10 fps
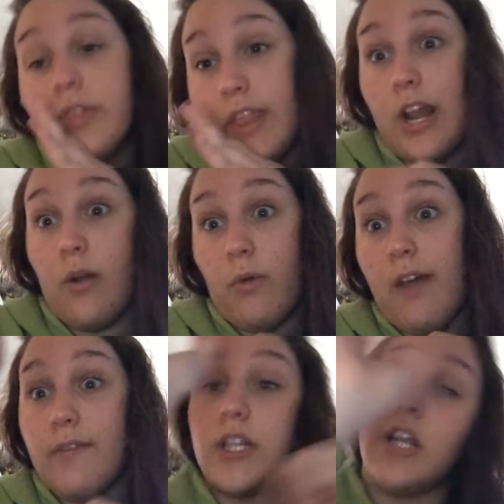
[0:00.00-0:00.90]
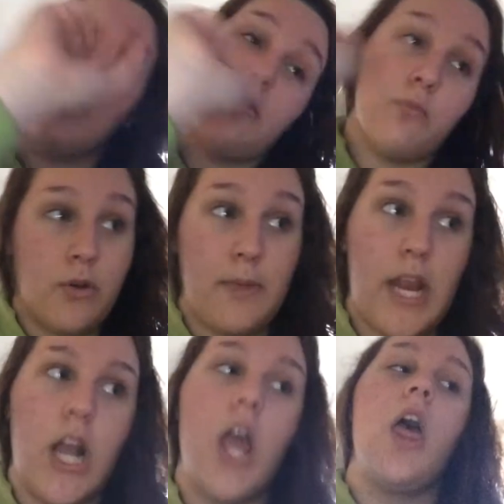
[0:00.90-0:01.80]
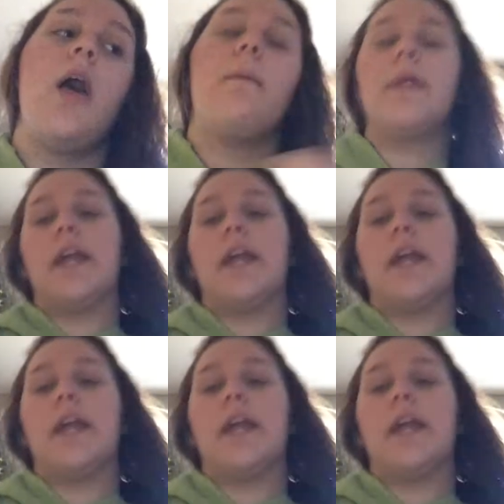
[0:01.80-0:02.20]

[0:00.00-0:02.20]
don't have to deal with more pain. But